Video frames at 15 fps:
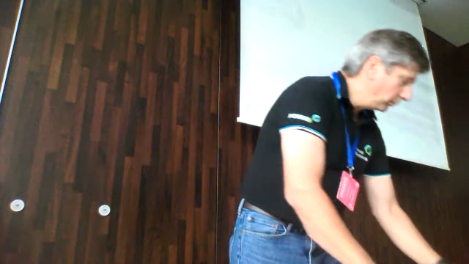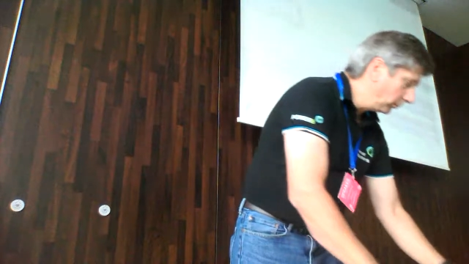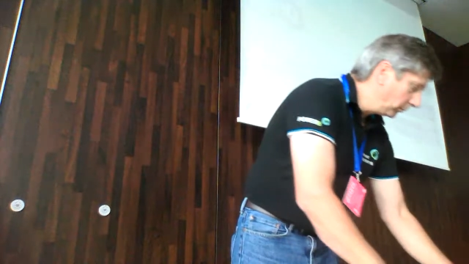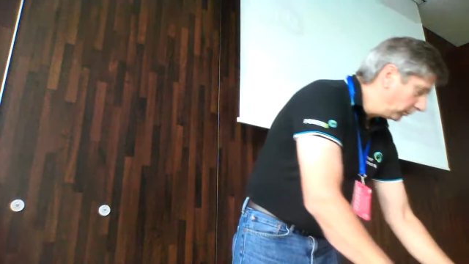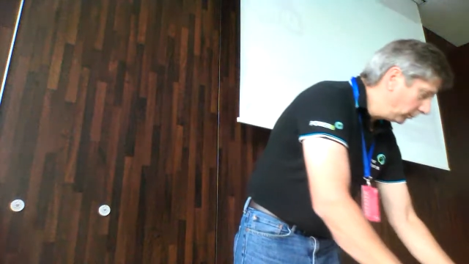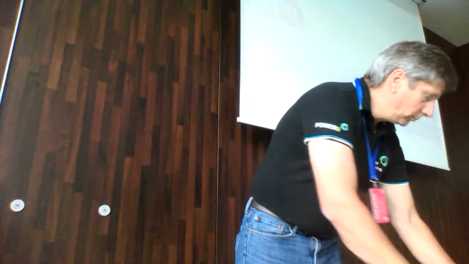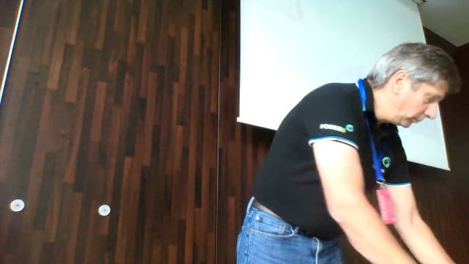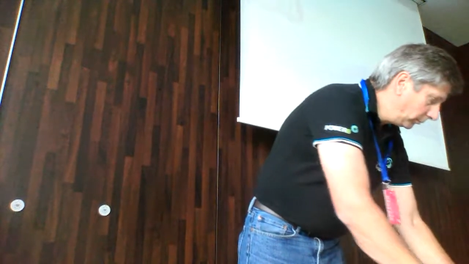
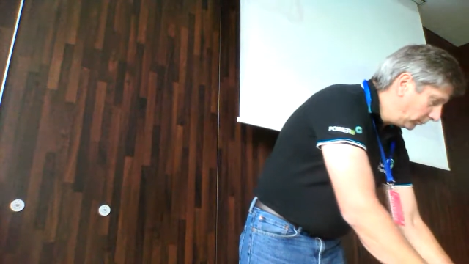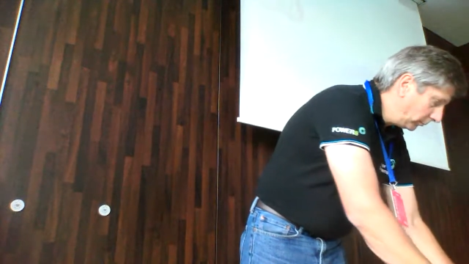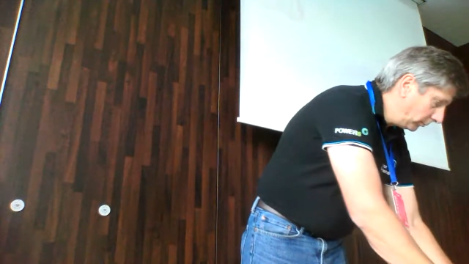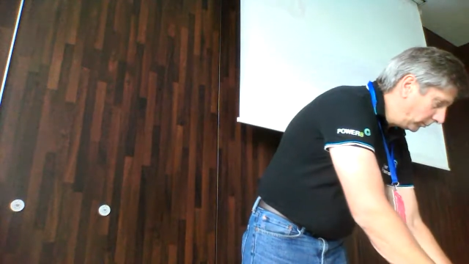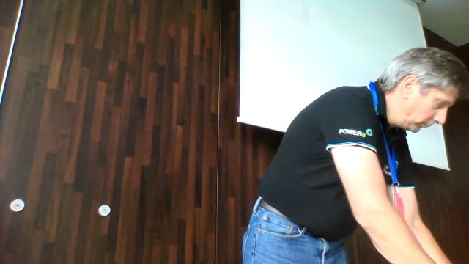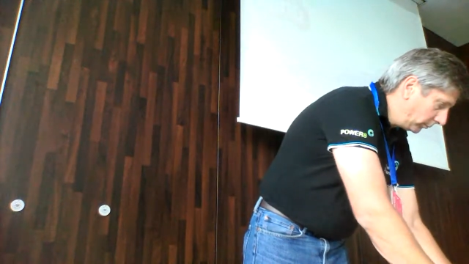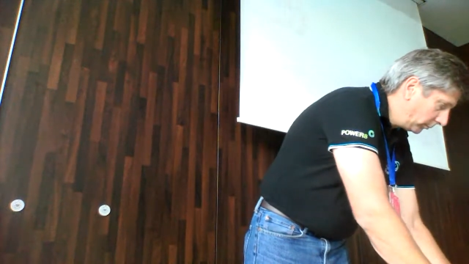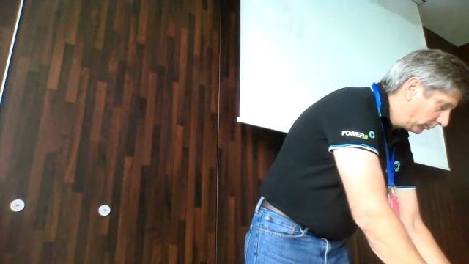
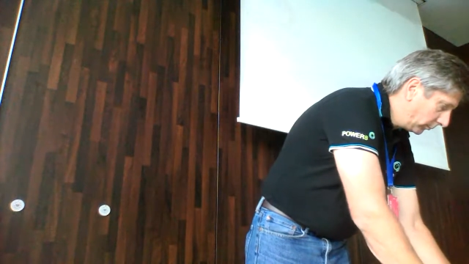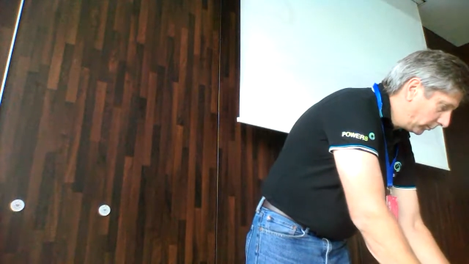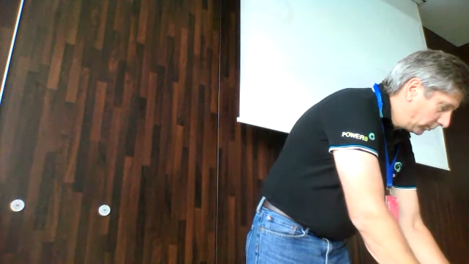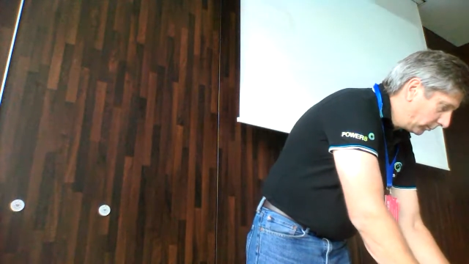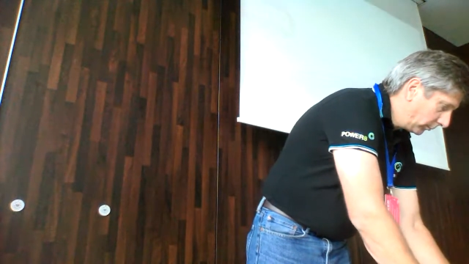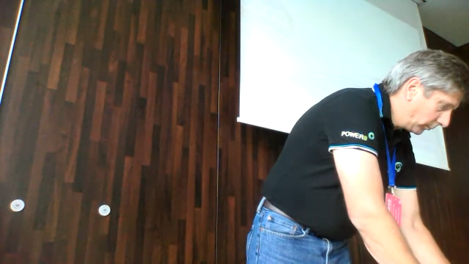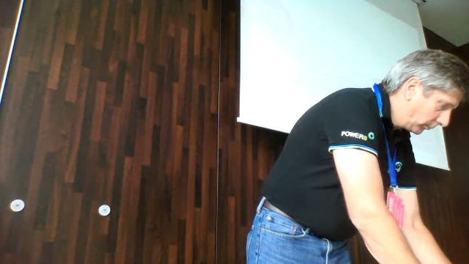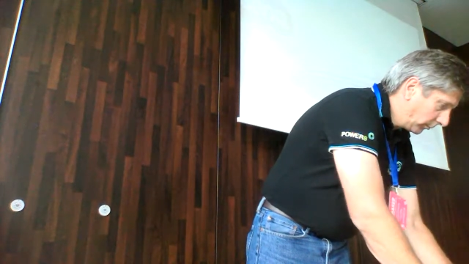
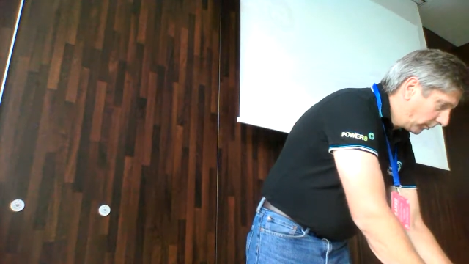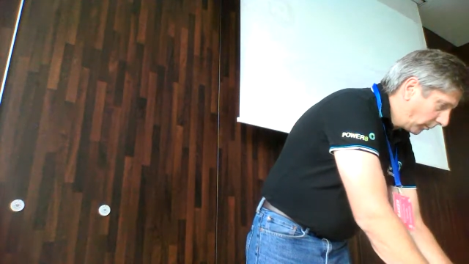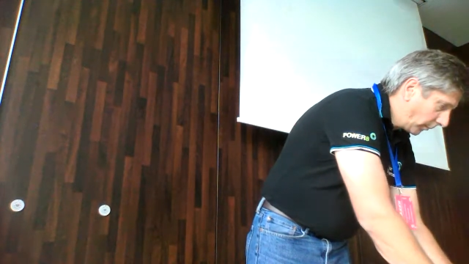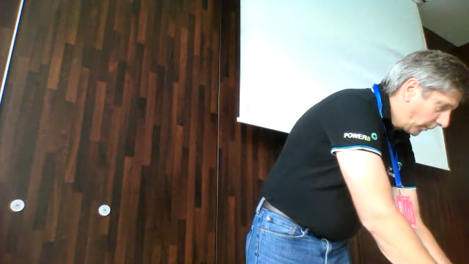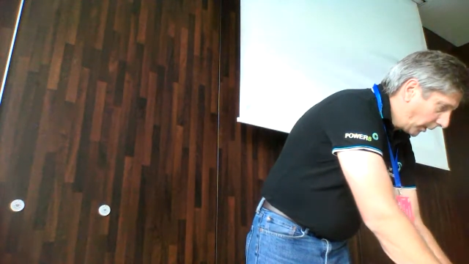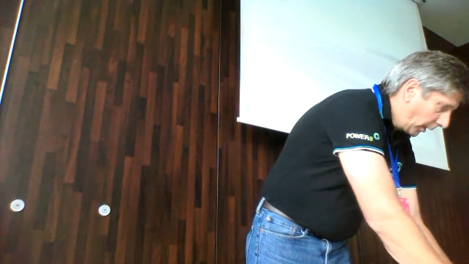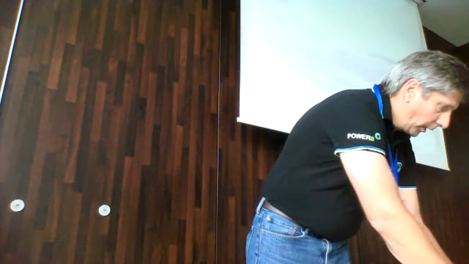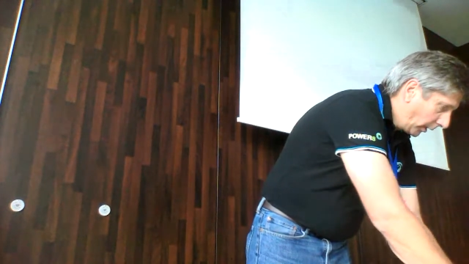
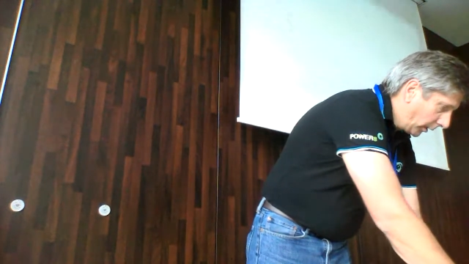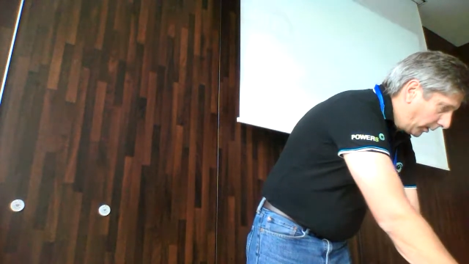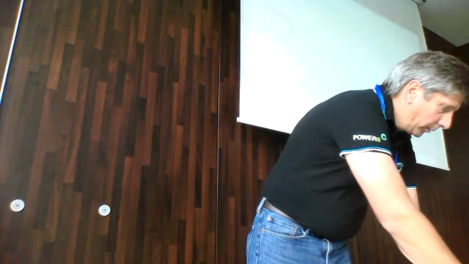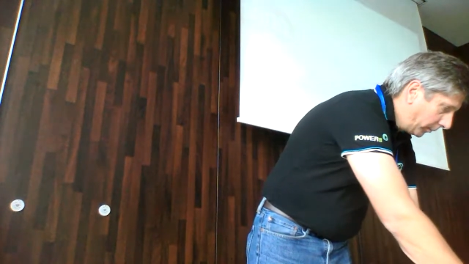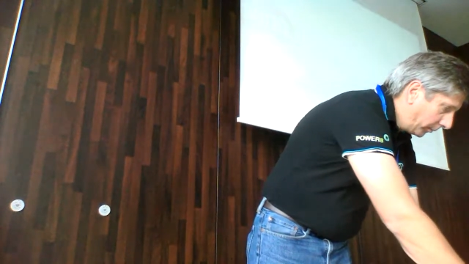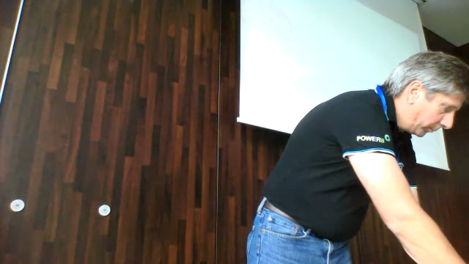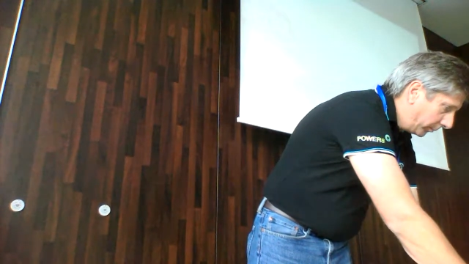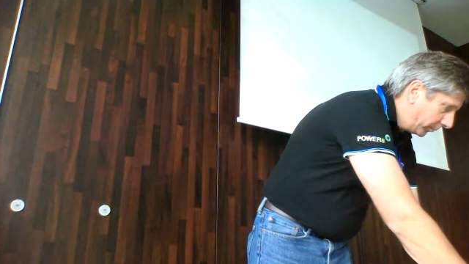
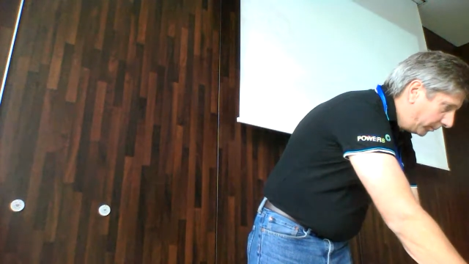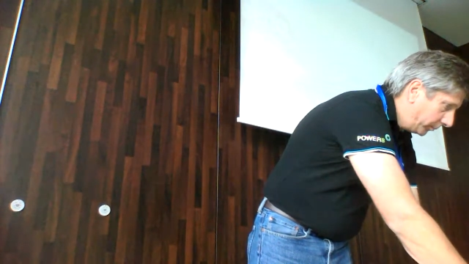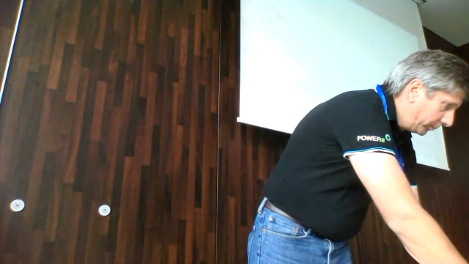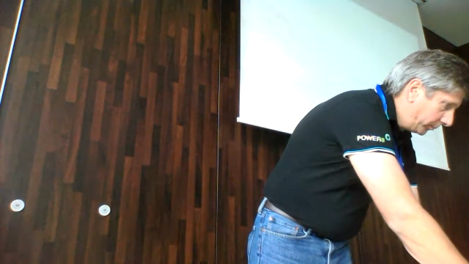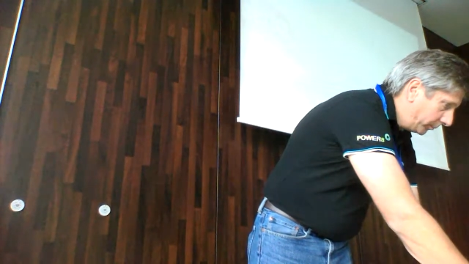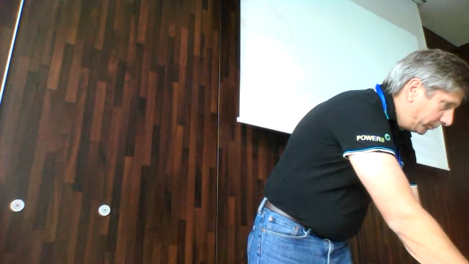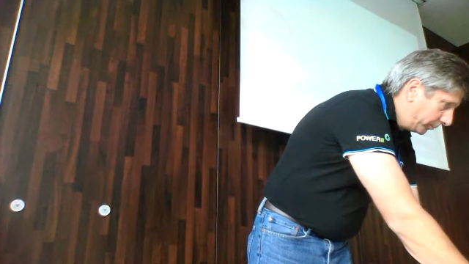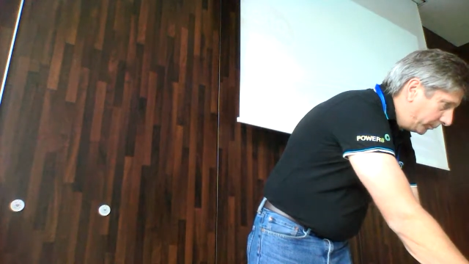
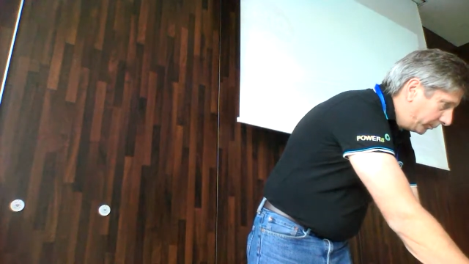(no one is talking)